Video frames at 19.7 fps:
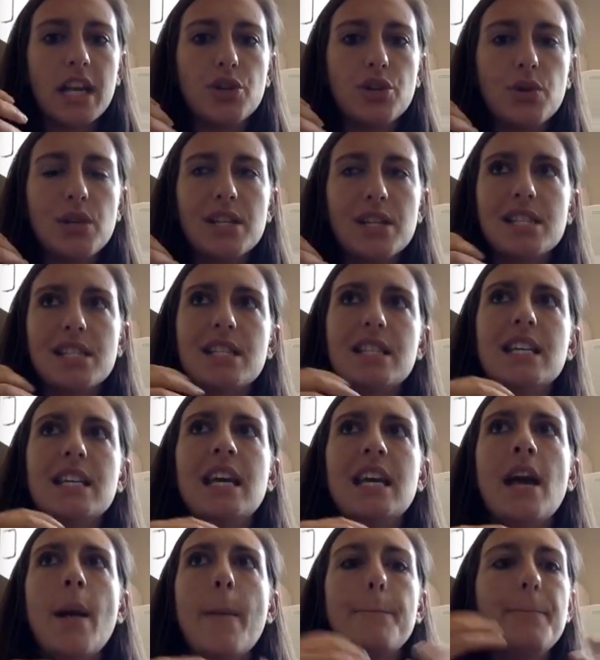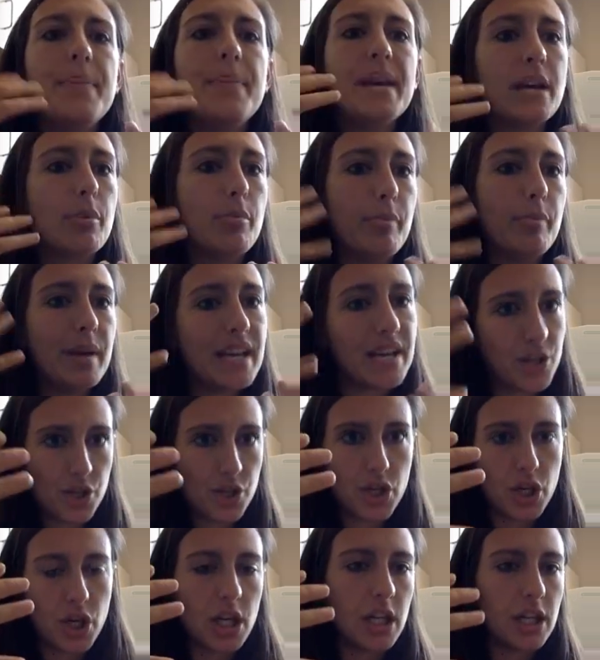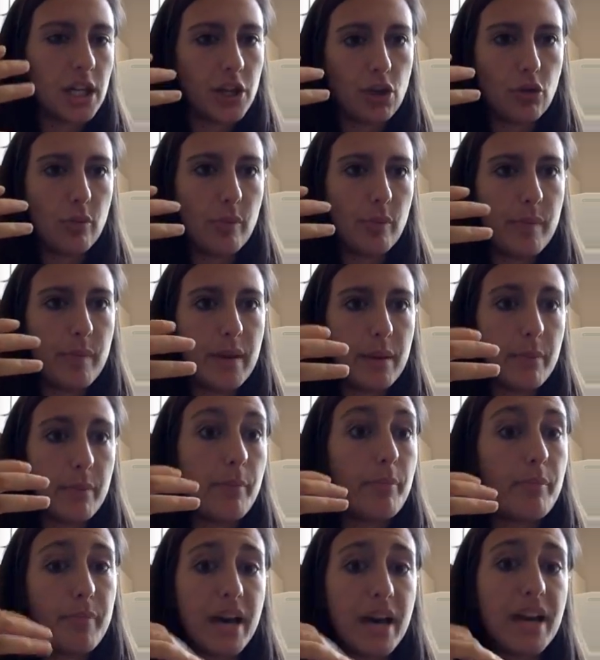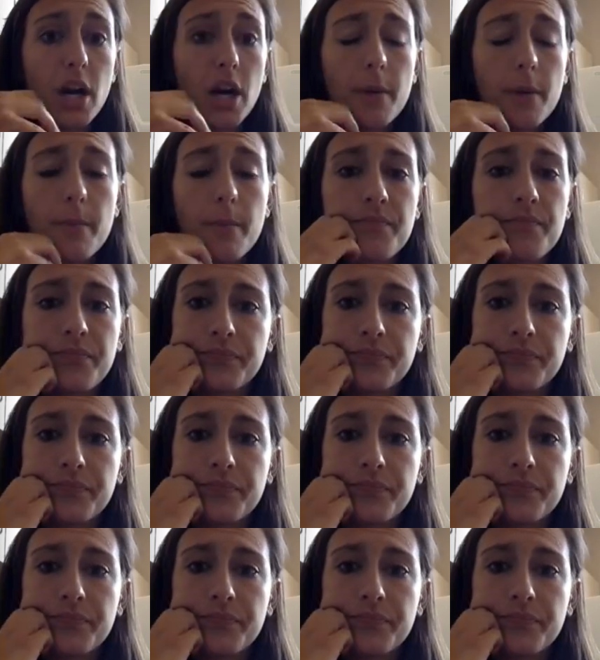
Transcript: and you can see big picture a little bit better.